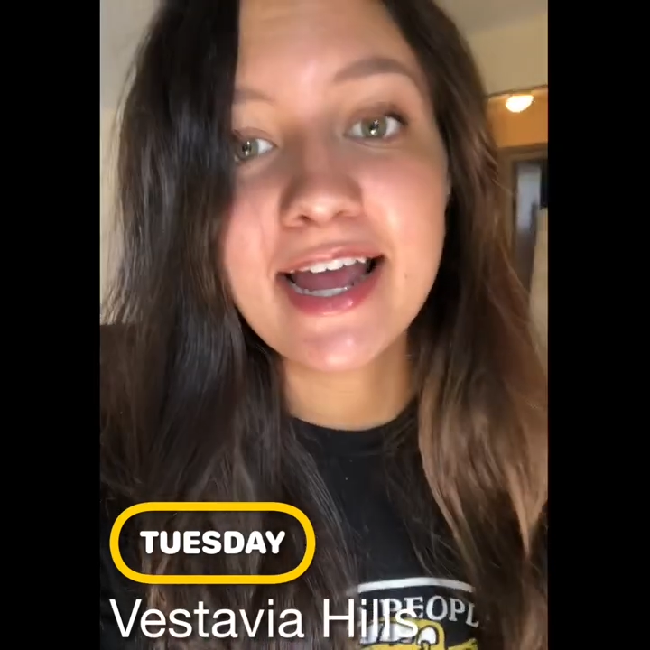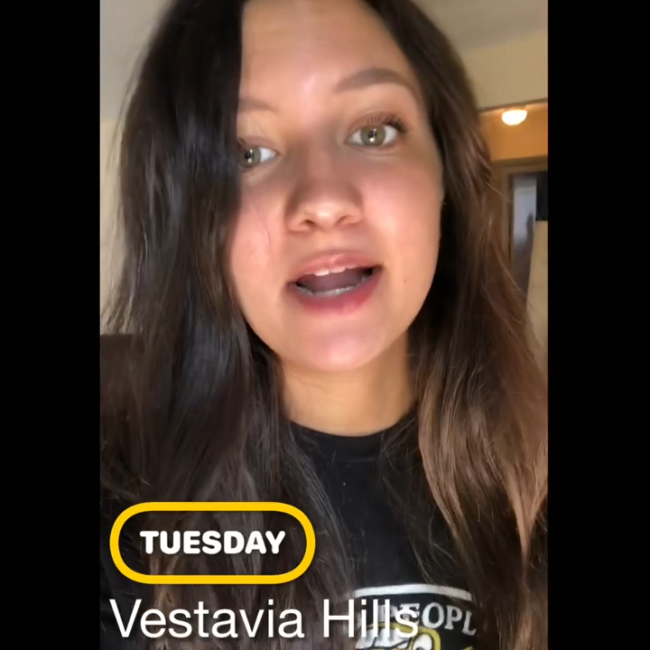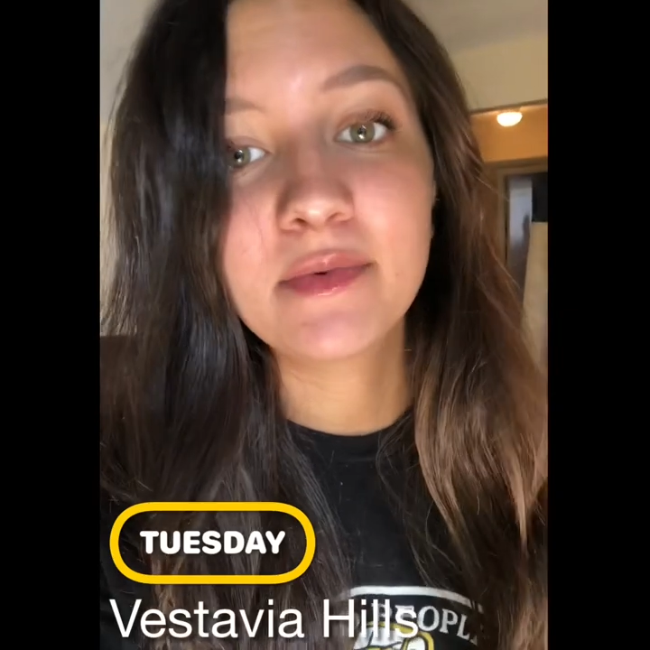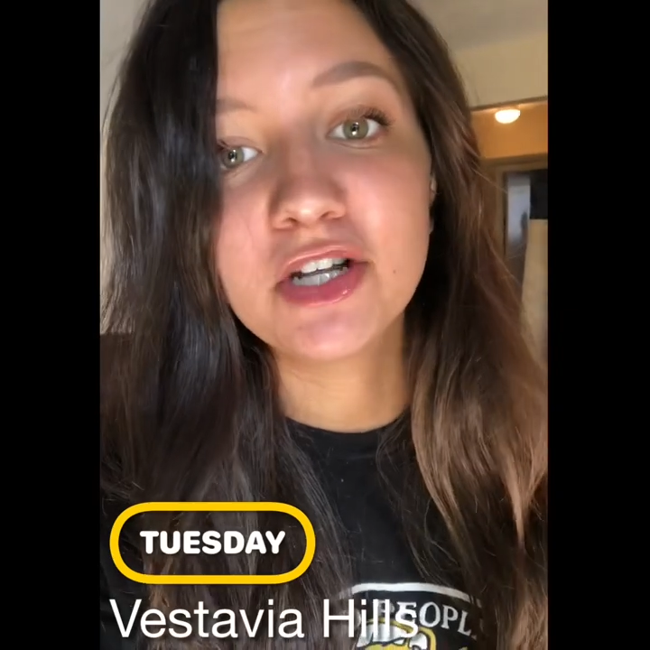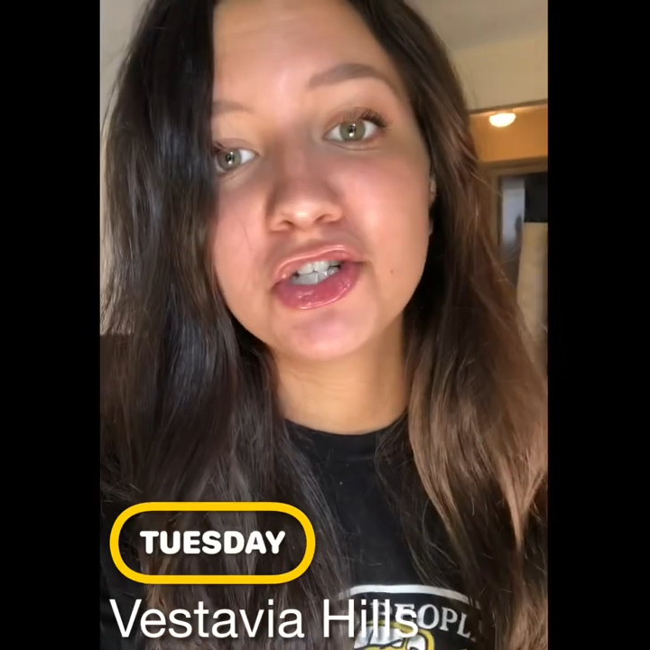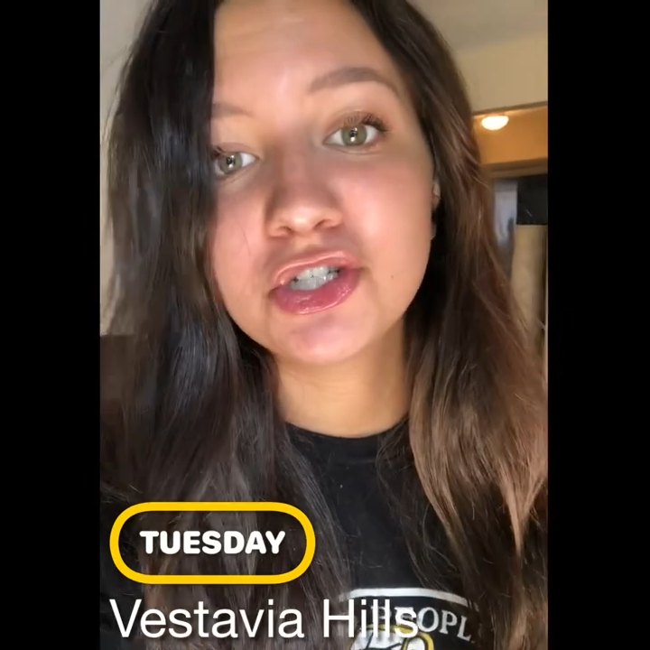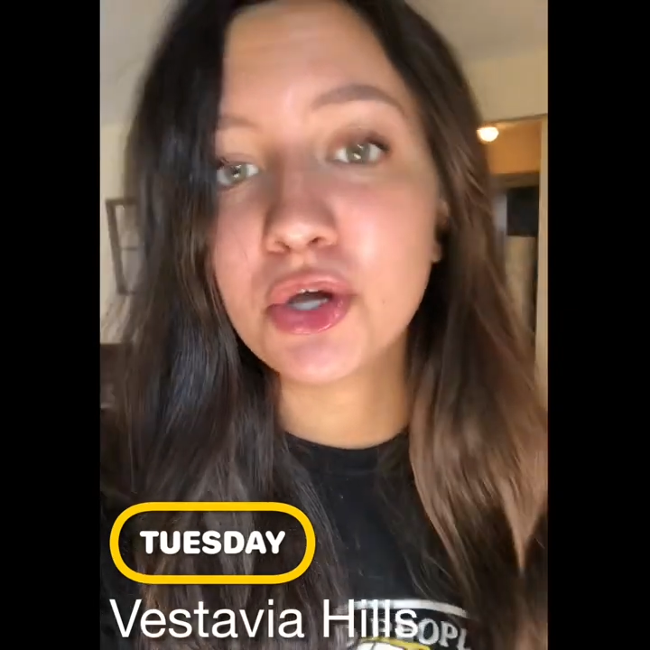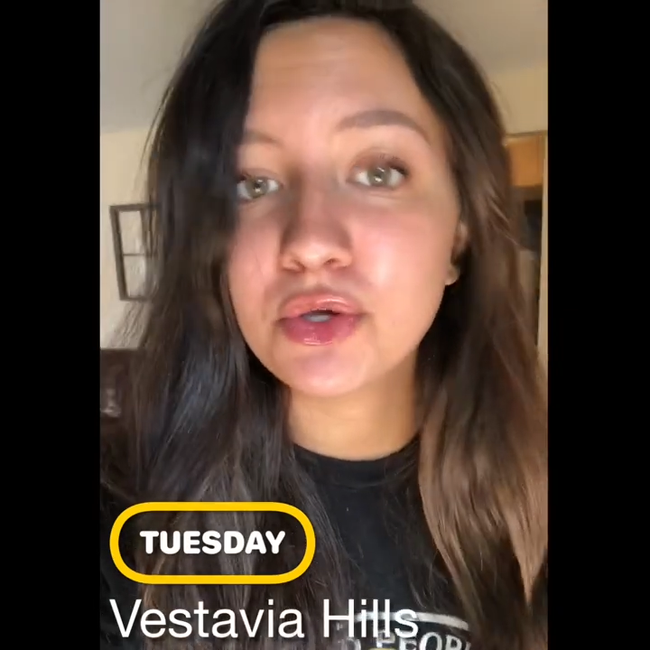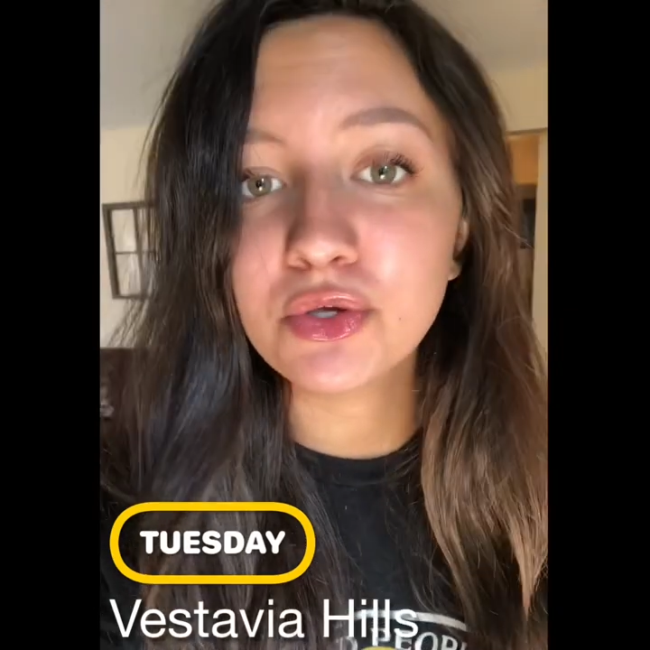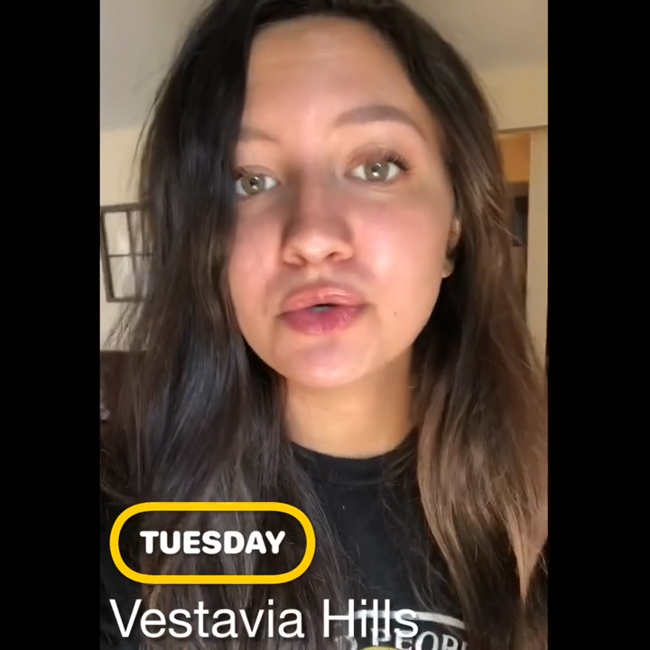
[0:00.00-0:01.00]
and I'm going to
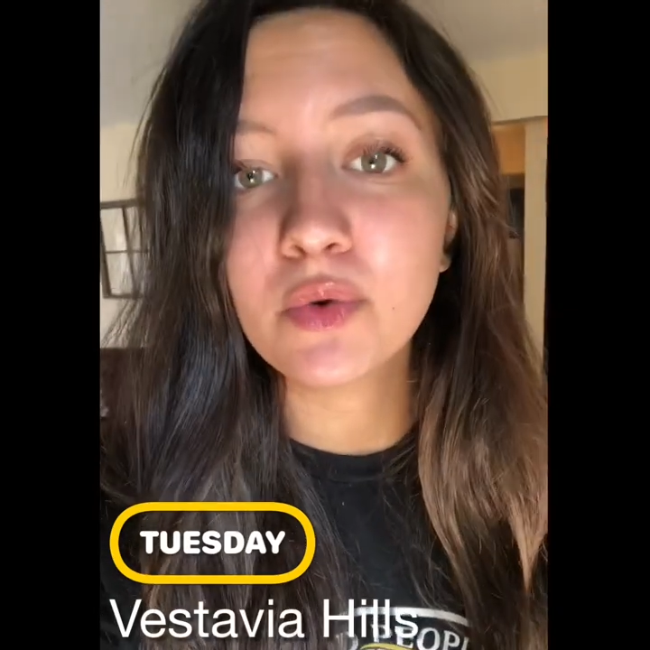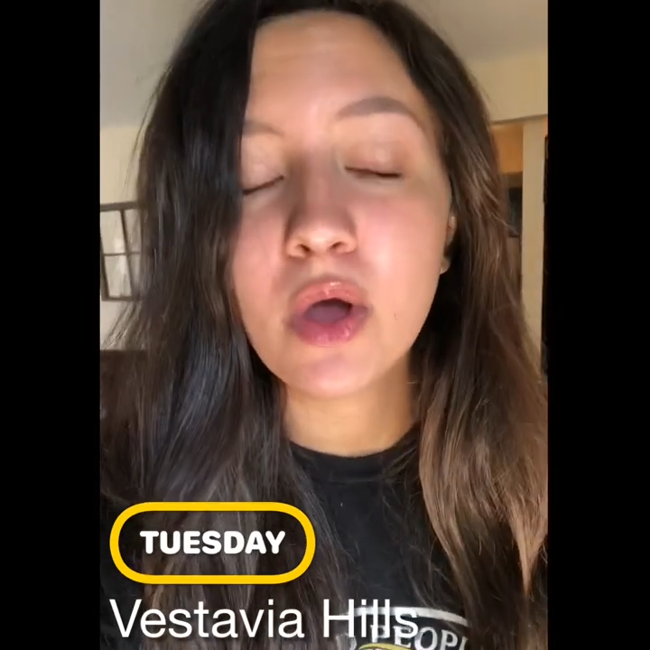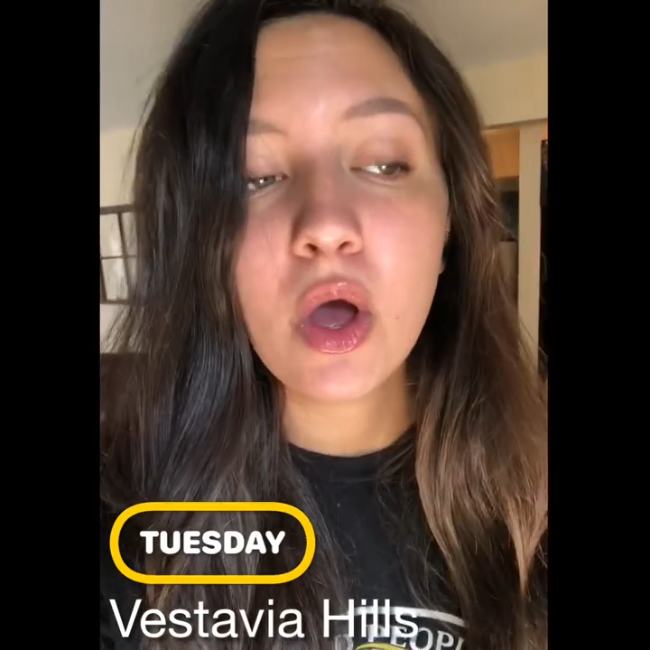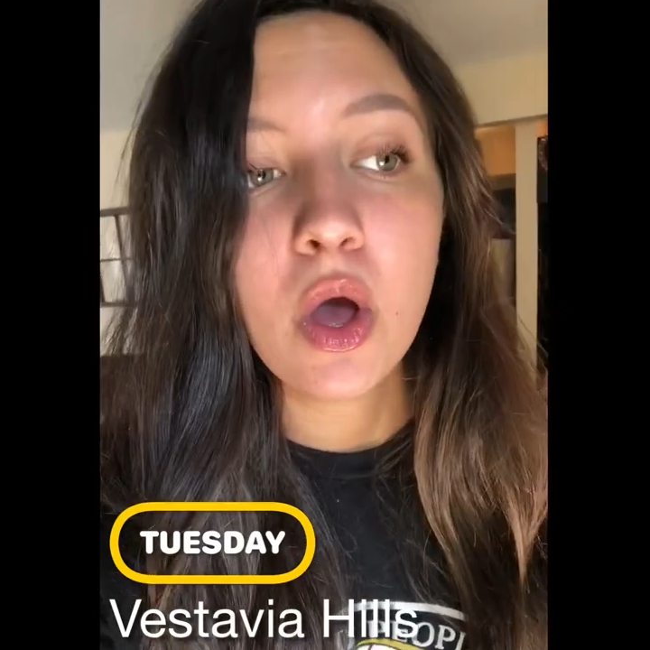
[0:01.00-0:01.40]
show you